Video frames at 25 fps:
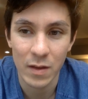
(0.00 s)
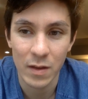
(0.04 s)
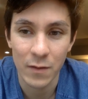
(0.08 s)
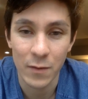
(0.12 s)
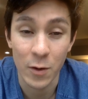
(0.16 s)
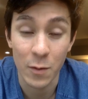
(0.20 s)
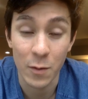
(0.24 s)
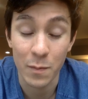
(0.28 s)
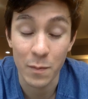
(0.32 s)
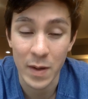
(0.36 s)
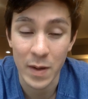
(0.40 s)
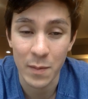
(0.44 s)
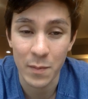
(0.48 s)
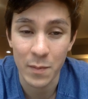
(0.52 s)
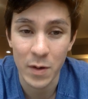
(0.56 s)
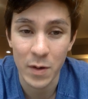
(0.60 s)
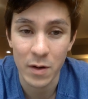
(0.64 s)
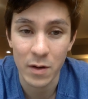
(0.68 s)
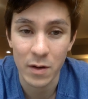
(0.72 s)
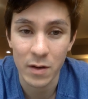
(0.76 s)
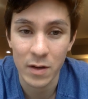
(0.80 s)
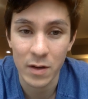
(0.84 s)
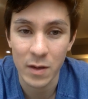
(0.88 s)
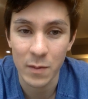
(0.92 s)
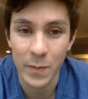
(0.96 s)
you're a
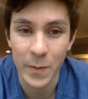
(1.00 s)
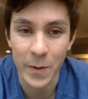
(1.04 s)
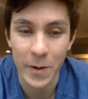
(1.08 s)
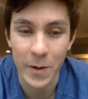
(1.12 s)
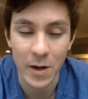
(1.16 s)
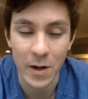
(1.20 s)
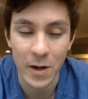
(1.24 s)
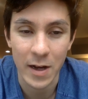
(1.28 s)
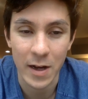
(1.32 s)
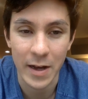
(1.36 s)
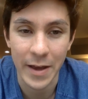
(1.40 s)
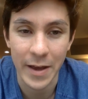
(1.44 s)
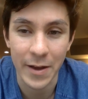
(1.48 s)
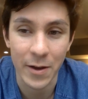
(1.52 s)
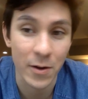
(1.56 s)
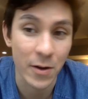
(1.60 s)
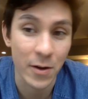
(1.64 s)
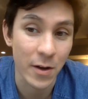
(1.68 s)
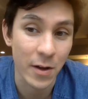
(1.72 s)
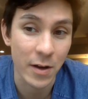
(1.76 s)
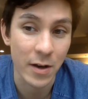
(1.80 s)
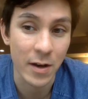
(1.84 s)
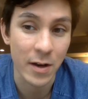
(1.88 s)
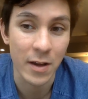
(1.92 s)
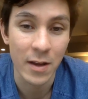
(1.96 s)
member, keep your eye
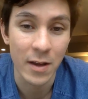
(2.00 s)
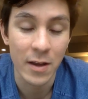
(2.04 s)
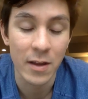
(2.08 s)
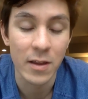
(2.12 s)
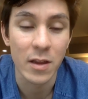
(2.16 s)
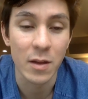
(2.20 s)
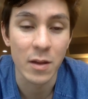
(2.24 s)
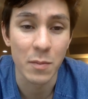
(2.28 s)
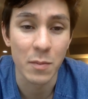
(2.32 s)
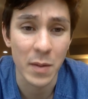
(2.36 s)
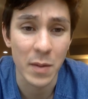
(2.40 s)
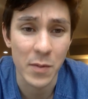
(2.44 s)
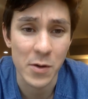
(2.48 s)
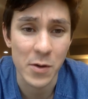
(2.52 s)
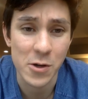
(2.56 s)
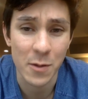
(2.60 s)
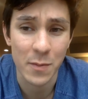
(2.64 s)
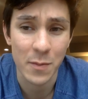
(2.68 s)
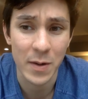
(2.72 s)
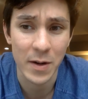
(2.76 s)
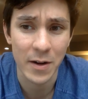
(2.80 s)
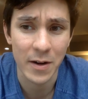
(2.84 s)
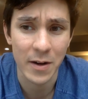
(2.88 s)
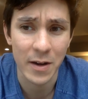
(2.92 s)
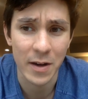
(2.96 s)
on the
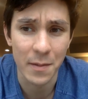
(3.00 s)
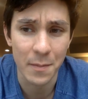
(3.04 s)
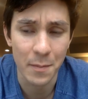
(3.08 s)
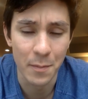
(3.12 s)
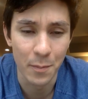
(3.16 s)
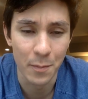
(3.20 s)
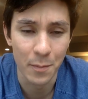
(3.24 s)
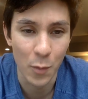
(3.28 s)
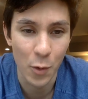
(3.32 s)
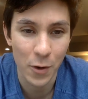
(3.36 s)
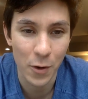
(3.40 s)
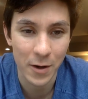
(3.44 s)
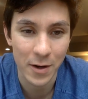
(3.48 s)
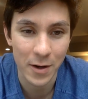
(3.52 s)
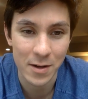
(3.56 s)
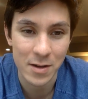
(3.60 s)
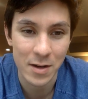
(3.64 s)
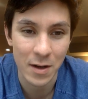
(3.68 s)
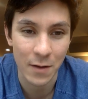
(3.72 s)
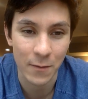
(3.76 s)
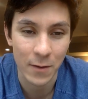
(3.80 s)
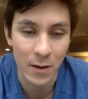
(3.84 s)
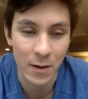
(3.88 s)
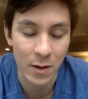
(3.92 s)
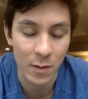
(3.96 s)
membership area. More good
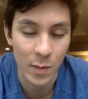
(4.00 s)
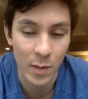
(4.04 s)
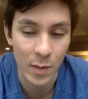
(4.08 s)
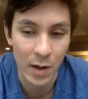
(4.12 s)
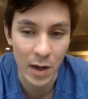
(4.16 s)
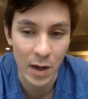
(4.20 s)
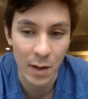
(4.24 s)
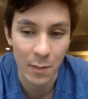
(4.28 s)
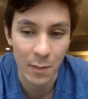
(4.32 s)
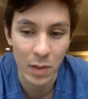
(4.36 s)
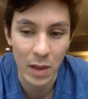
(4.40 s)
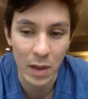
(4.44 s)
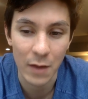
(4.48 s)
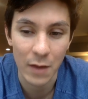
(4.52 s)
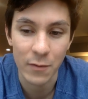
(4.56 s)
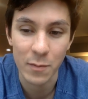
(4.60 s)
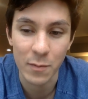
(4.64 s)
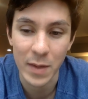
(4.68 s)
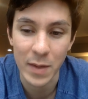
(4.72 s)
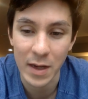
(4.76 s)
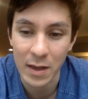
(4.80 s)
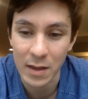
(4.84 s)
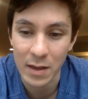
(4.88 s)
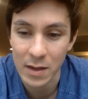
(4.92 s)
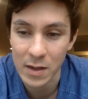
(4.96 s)
stuff coming. I'm loving
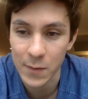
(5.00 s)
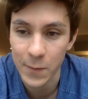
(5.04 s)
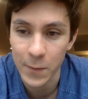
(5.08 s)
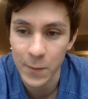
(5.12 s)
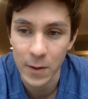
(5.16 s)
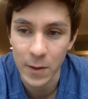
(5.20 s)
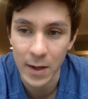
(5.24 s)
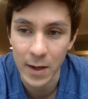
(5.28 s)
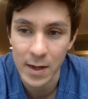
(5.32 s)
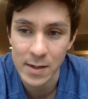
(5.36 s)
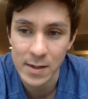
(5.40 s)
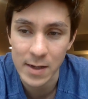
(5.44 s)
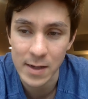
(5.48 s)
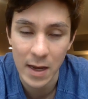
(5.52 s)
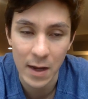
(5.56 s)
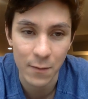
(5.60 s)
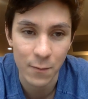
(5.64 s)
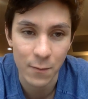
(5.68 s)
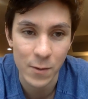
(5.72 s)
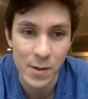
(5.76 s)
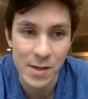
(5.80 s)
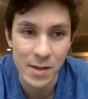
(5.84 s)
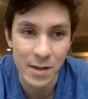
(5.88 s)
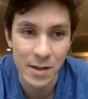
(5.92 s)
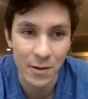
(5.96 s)
making this for you guys
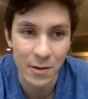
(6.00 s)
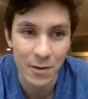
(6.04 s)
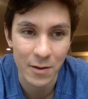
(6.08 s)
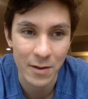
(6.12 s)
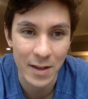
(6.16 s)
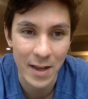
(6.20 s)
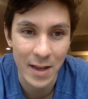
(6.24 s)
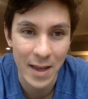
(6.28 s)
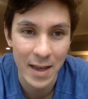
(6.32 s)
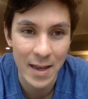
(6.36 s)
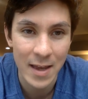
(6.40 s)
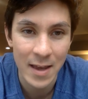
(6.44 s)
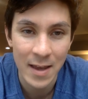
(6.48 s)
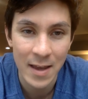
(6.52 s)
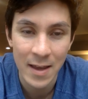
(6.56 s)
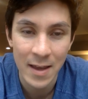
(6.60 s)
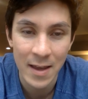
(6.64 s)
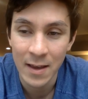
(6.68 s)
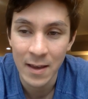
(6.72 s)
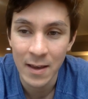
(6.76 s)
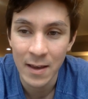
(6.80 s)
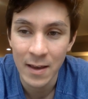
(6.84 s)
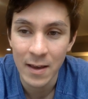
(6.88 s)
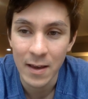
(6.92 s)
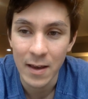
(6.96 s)
every single day.
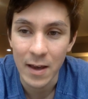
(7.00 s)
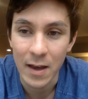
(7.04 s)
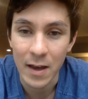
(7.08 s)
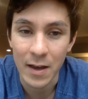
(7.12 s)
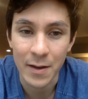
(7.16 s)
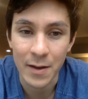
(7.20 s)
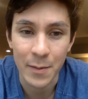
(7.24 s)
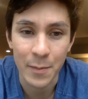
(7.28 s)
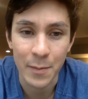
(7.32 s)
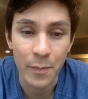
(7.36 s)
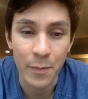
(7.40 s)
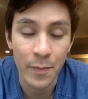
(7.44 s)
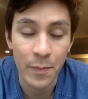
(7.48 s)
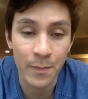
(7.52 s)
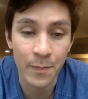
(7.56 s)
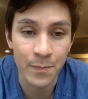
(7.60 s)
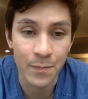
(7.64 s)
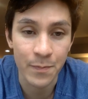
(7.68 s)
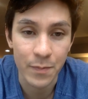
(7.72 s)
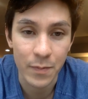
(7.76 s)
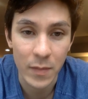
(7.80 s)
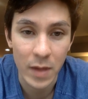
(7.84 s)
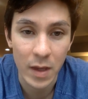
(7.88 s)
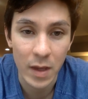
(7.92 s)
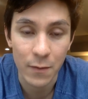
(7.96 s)

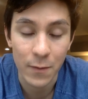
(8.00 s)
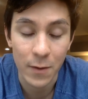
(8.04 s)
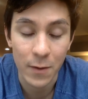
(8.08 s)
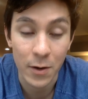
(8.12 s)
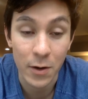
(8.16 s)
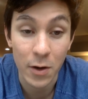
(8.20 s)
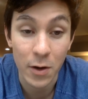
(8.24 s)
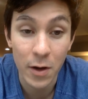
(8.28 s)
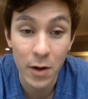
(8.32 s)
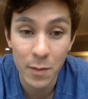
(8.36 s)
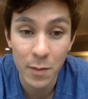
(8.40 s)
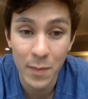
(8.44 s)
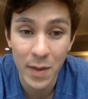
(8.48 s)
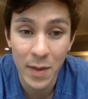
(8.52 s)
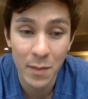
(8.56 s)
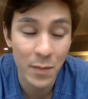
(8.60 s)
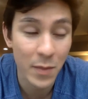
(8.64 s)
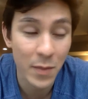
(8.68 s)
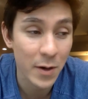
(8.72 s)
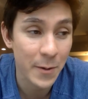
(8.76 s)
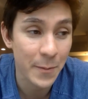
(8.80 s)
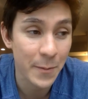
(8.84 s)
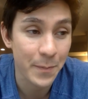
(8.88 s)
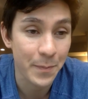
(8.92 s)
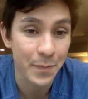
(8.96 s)
If you're not a
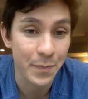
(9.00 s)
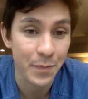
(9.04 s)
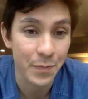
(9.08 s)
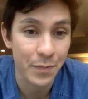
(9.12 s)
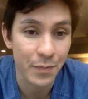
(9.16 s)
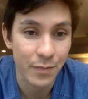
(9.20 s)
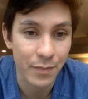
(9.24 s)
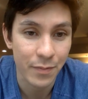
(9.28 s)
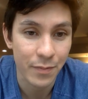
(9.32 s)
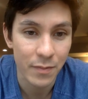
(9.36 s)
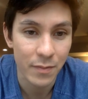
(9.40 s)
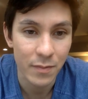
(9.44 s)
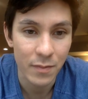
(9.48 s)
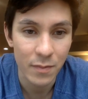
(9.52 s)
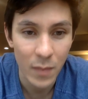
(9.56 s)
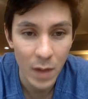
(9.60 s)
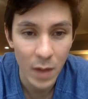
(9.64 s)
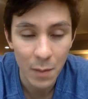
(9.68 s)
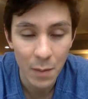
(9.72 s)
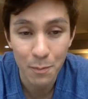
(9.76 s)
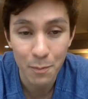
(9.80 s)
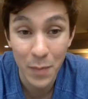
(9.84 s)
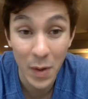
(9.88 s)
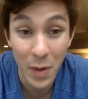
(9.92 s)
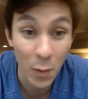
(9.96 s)
member,
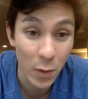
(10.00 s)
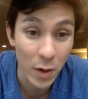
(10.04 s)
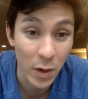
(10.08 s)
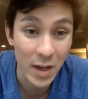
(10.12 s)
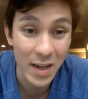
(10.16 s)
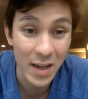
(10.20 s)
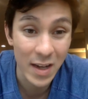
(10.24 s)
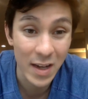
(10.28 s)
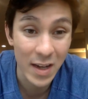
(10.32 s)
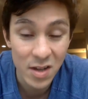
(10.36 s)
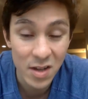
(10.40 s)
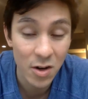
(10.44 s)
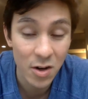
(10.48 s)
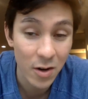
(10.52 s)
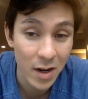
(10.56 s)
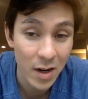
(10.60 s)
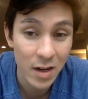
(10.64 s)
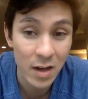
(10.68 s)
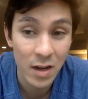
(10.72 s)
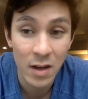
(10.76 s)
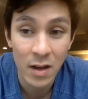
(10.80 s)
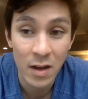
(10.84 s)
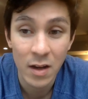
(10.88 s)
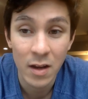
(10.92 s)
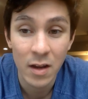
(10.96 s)
you might want to consider it.